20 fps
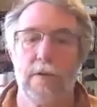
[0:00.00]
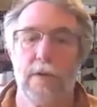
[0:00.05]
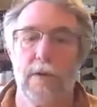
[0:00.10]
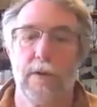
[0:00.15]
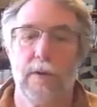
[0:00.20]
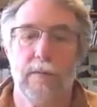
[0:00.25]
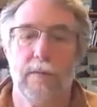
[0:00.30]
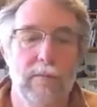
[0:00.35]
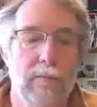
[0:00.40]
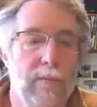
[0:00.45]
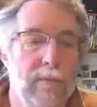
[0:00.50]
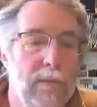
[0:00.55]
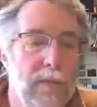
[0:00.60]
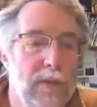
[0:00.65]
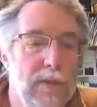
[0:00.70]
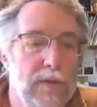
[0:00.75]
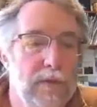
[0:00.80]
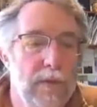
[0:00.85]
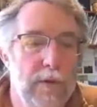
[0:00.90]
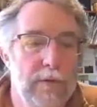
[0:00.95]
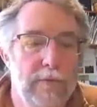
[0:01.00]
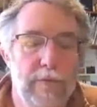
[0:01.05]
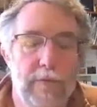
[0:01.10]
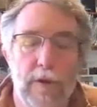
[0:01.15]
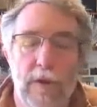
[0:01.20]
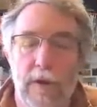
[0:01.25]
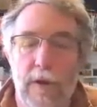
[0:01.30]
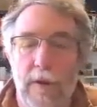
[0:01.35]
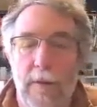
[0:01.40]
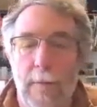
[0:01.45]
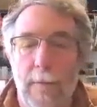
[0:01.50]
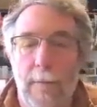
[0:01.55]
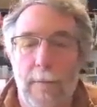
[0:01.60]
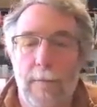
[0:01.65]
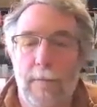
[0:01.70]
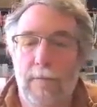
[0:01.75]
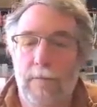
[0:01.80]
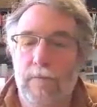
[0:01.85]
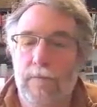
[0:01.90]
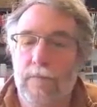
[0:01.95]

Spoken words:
It's very fun.